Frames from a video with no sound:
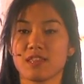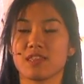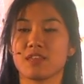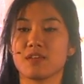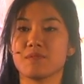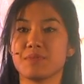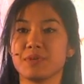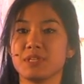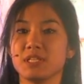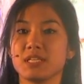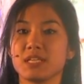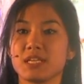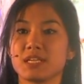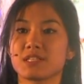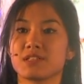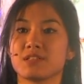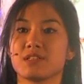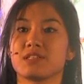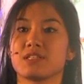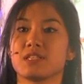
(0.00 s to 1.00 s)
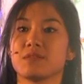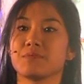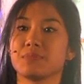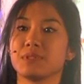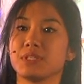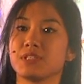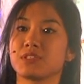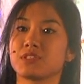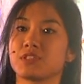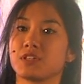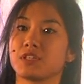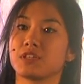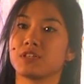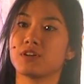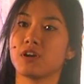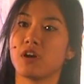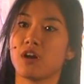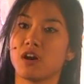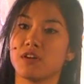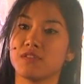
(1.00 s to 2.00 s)
the ability to simply
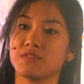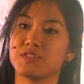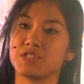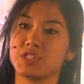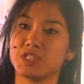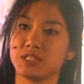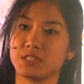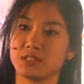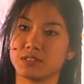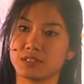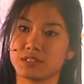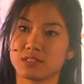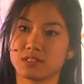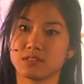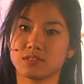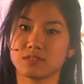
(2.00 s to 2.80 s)
turn off genes.